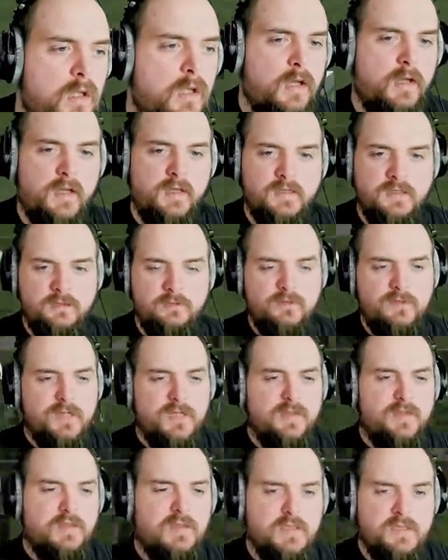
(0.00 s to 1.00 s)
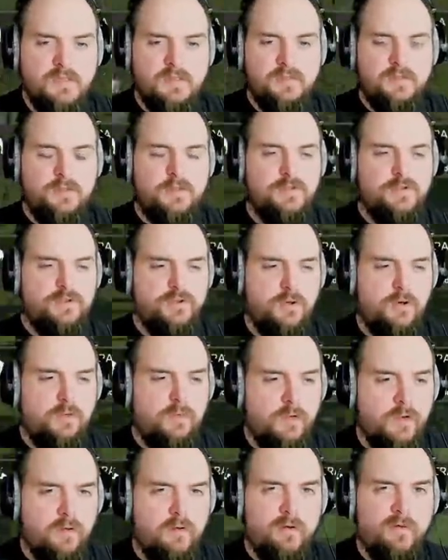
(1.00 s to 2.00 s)
Okay, so we turn the distance control
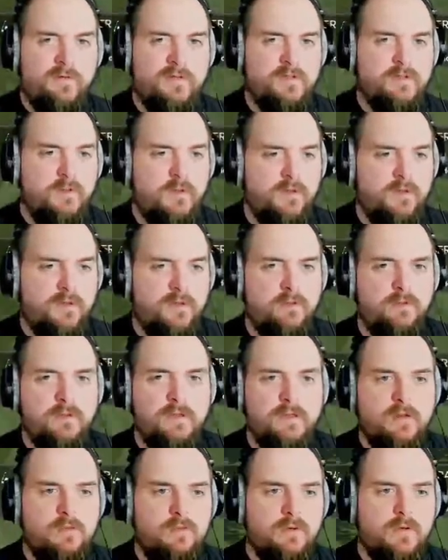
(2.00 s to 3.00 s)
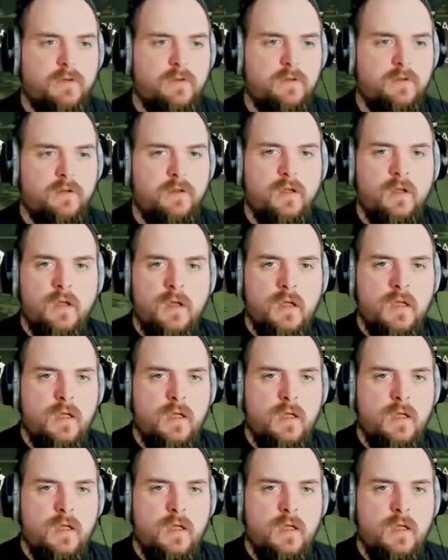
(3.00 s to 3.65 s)
meter off. That's one thing that we did want to do.